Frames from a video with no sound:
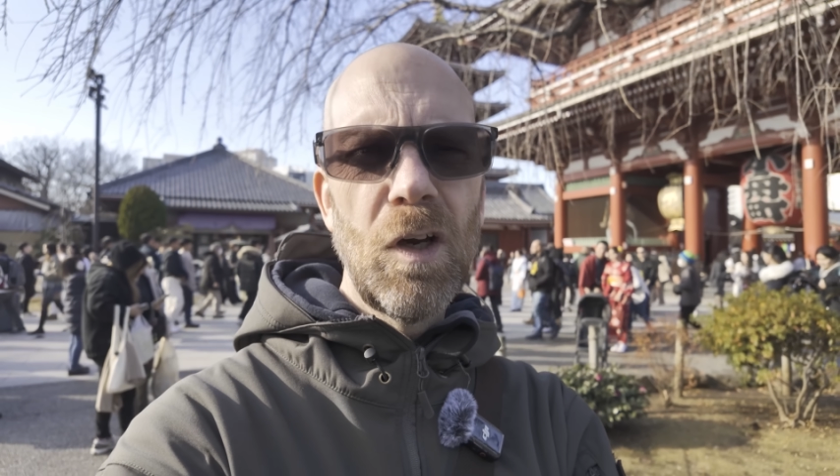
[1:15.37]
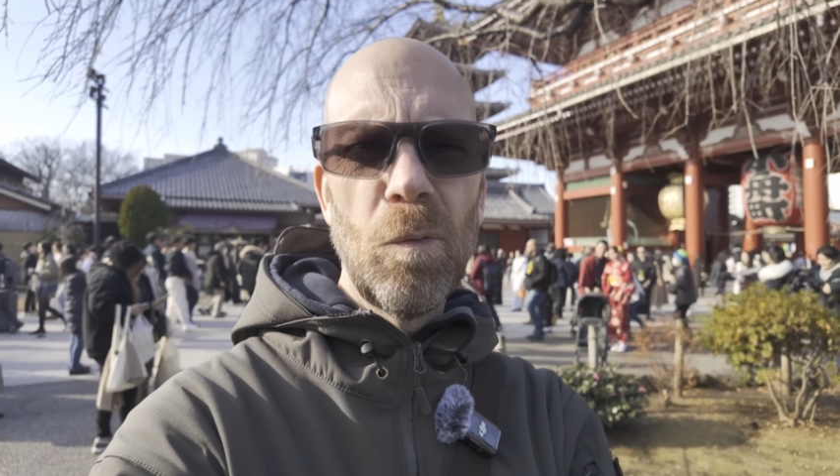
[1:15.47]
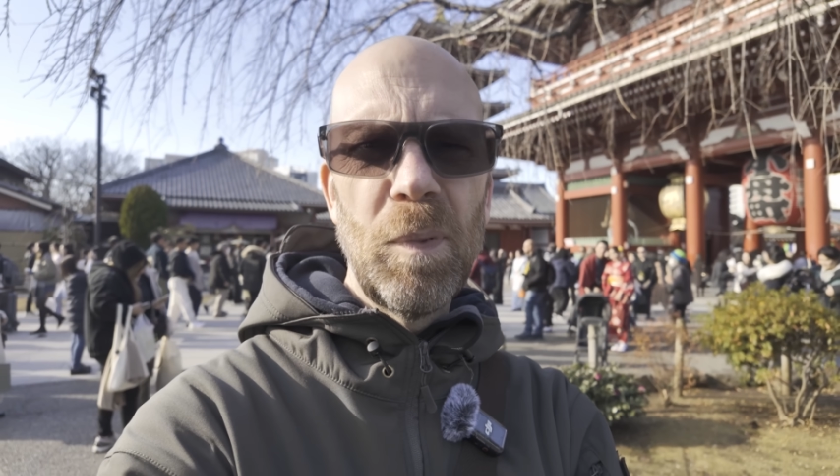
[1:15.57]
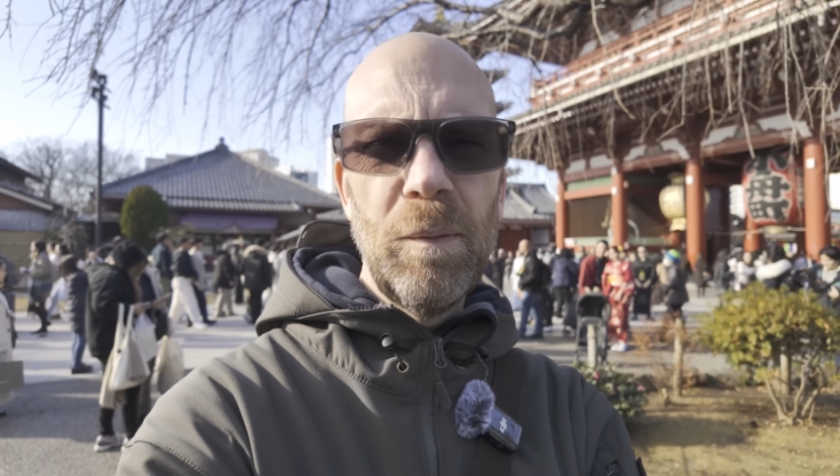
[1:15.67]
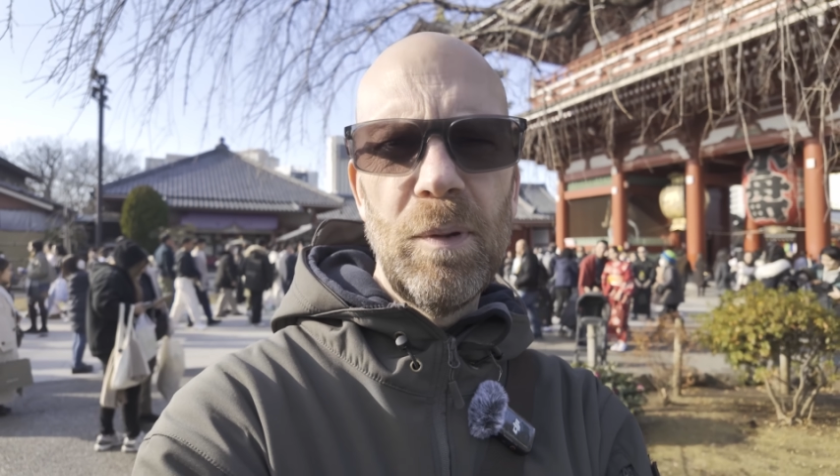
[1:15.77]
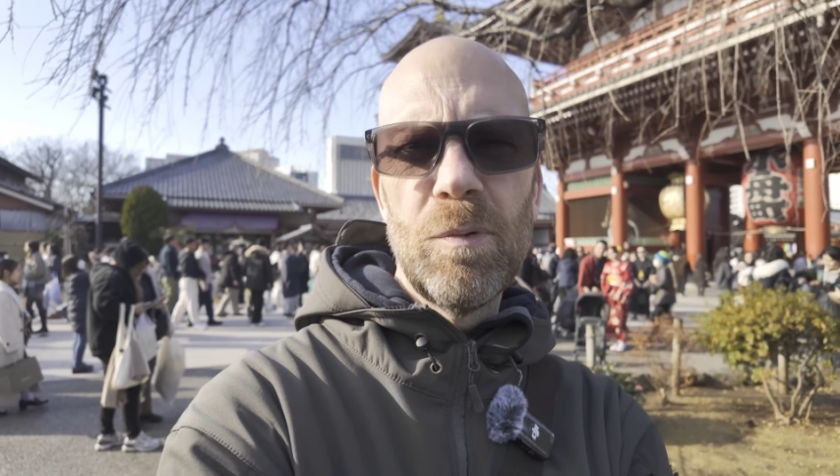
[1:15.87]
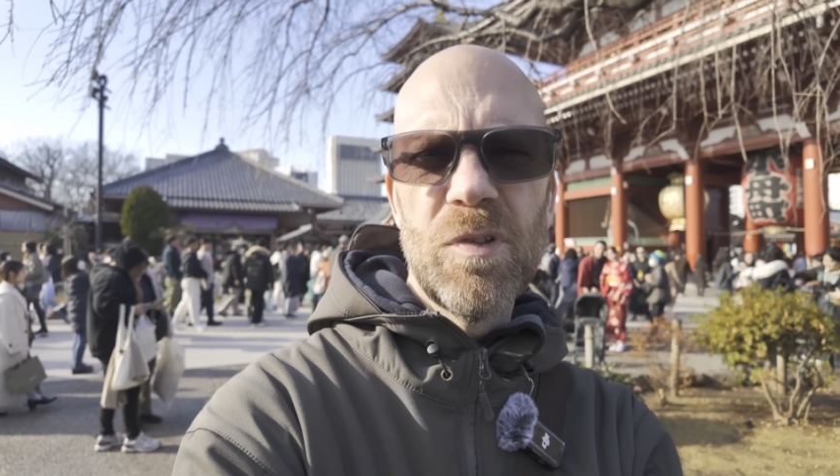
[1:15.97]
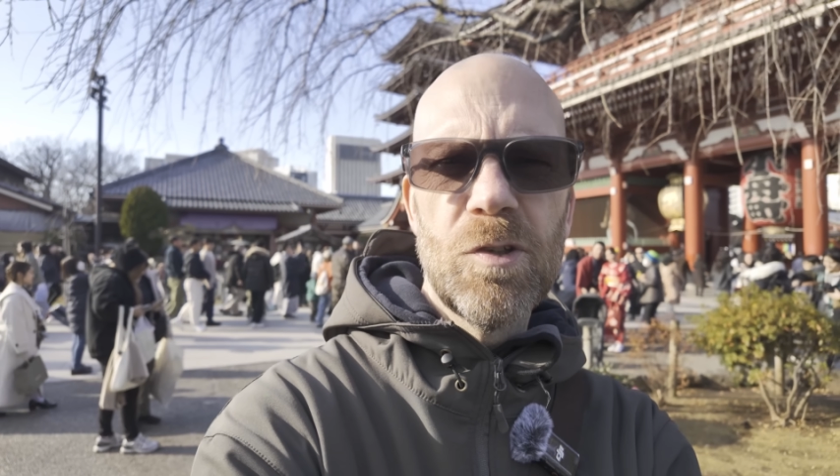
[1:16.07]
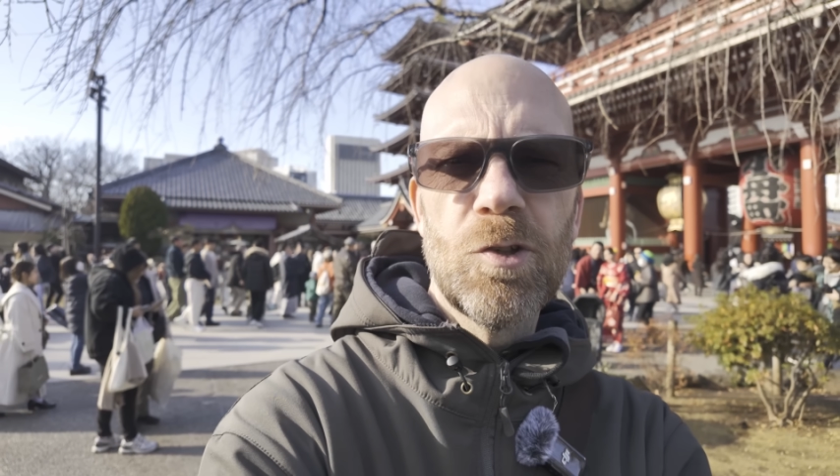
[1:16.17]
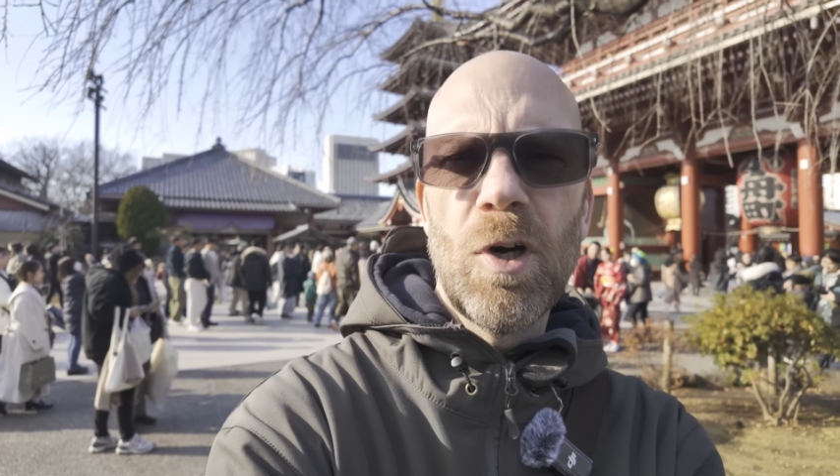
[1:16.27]
lot of people it
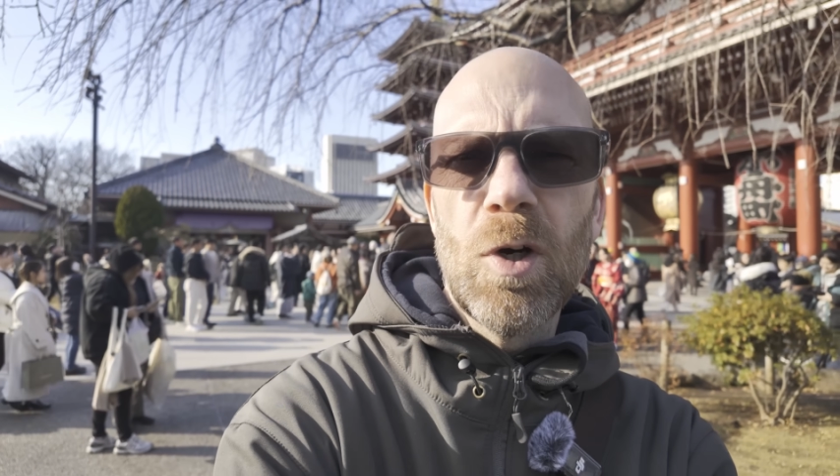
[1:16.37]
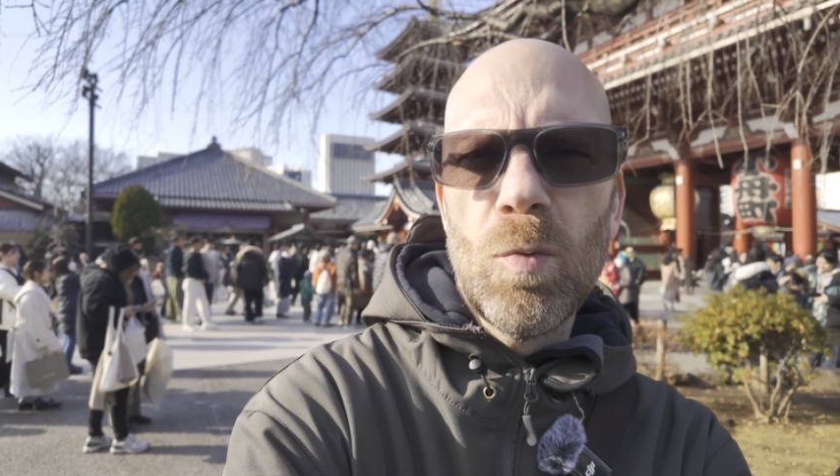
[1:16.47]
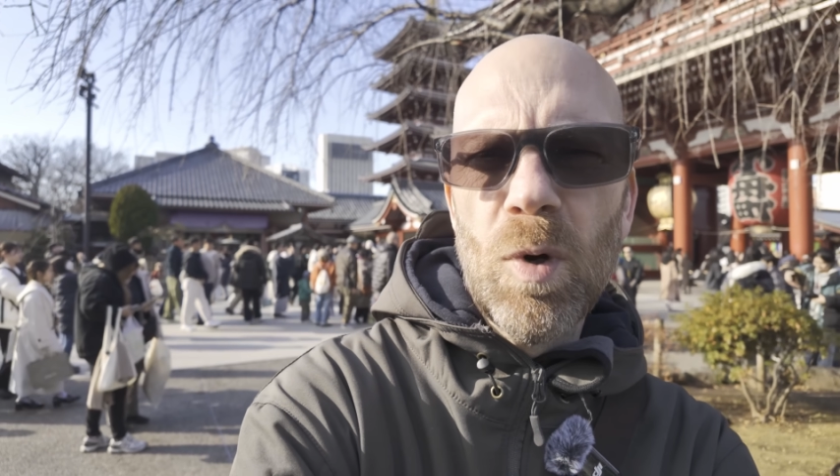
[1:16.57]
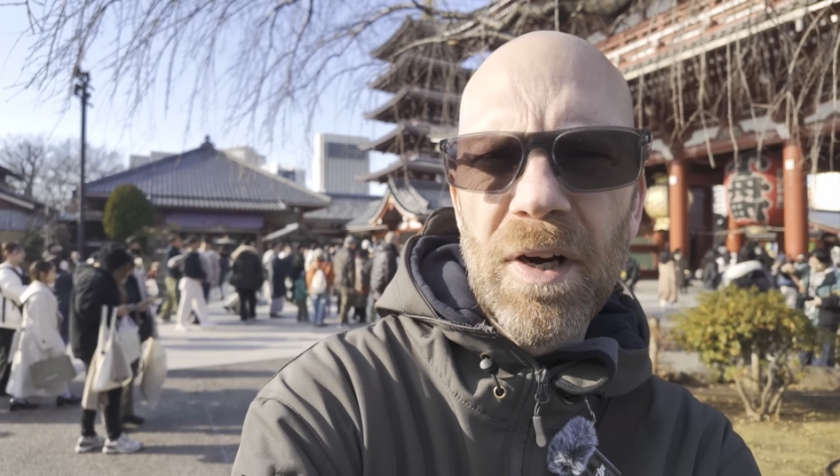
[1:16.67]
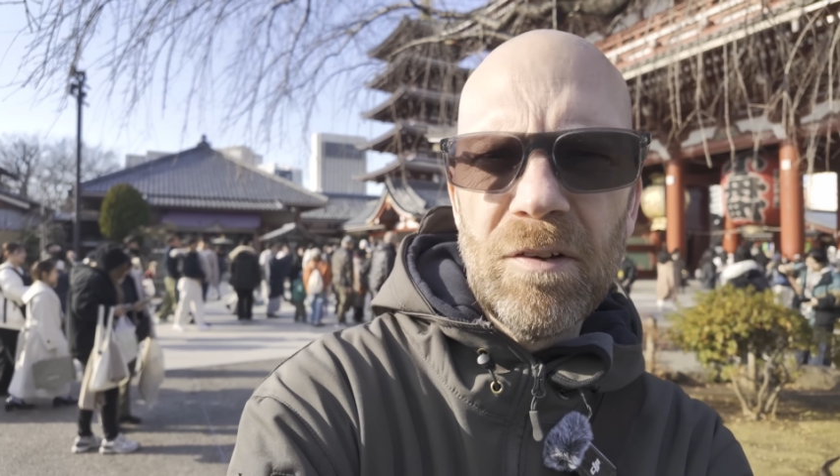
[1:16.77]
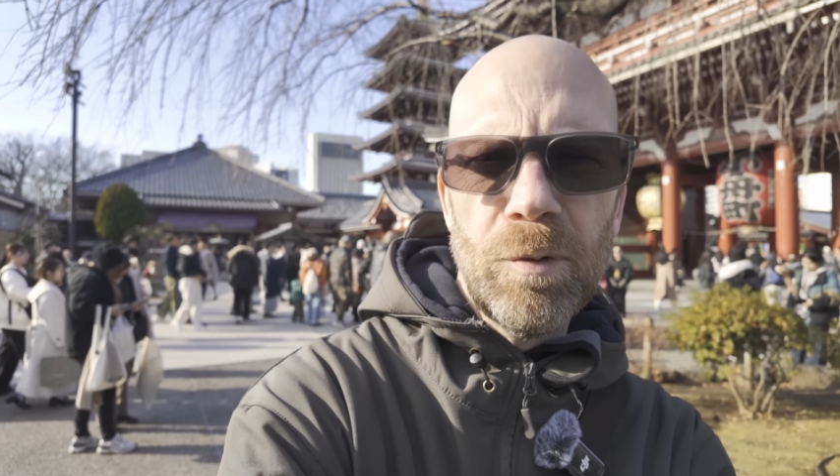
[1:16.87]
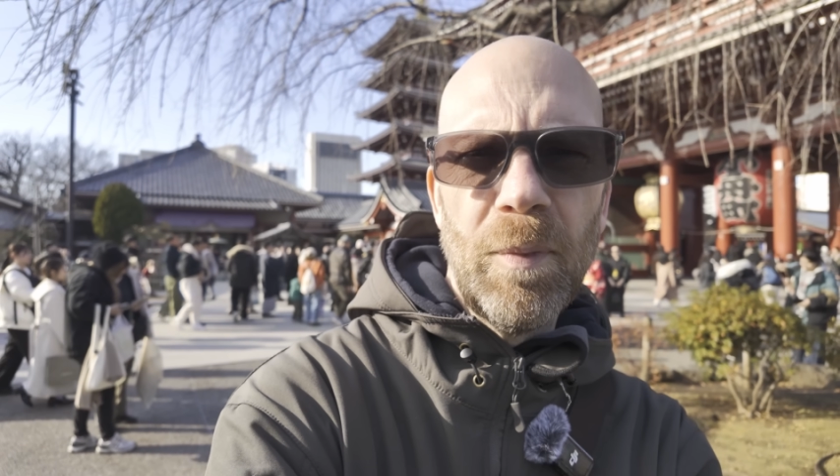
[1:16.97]
was a struggle working